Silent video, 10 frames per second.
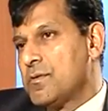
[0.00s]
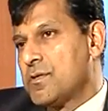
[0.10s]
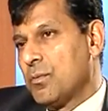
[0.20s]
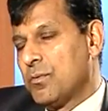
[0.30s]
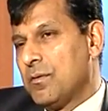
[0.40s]

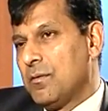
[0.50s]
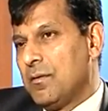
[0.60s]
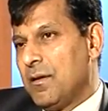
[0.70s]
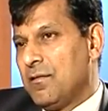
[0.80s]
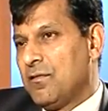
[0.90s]
so
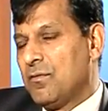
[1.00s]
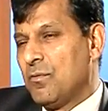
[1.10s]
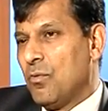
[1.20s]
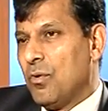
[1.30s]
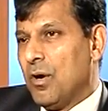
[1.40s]
there's
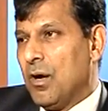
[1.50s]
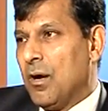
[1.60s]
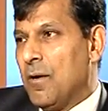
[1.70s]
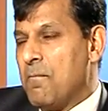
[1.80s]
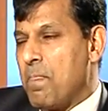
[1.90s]

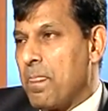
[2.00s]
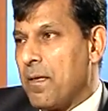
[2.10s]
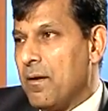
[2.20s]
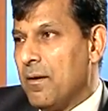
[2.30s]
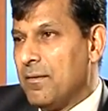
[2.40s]

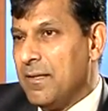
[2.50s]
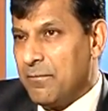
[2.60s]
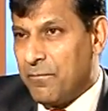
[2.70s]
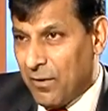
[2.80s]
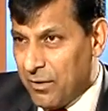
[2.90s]
the
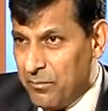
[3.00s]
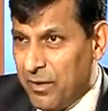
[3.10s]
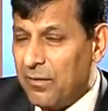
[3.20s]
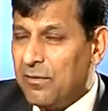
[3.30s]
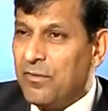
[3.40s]

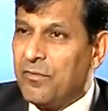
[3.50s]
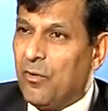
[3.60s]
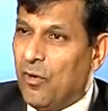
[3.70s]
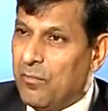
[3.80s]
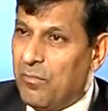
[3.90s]
fundamentals of the
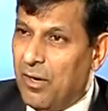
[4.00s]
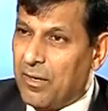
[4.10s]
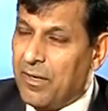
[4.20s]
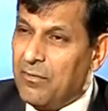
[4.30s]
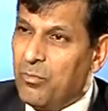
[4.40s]
oil
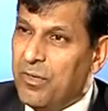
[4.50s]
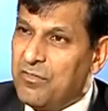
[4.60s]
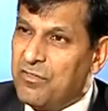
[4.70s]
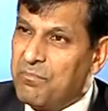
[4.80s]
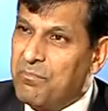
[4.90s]
market, which
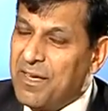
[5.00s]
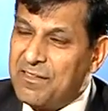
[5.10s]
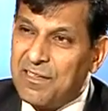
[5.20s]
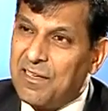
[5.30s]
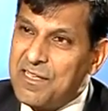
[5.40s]

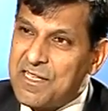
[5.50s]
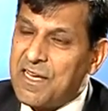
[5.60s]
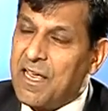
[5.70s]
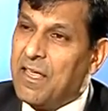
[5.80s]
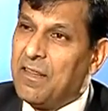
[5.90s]
basically
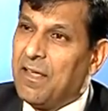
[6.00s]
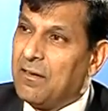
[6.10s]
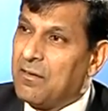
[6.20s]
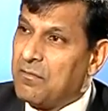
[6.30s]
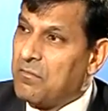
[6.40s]
say
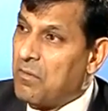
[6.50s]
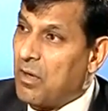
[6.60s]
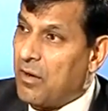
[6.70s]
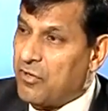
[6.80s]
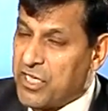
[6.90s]
that
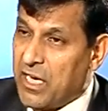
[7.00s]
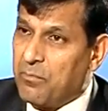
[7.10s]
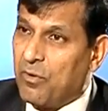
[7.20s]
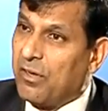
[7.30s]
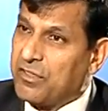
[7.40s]
shale
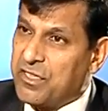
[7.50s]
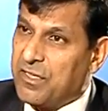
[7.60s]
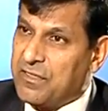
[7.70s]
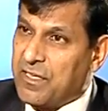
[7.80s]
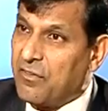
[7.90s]
production
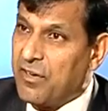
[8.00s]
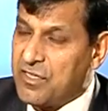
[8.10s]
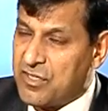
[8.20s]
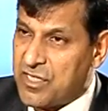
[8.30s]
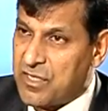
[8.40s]
has
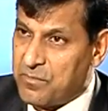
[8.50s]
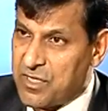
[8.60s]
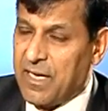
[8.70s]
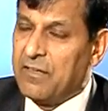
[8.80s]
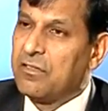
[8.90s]
increased
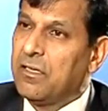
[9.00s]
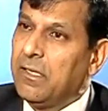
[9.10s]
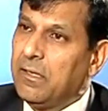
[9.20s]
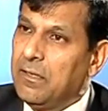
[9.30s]
substantially,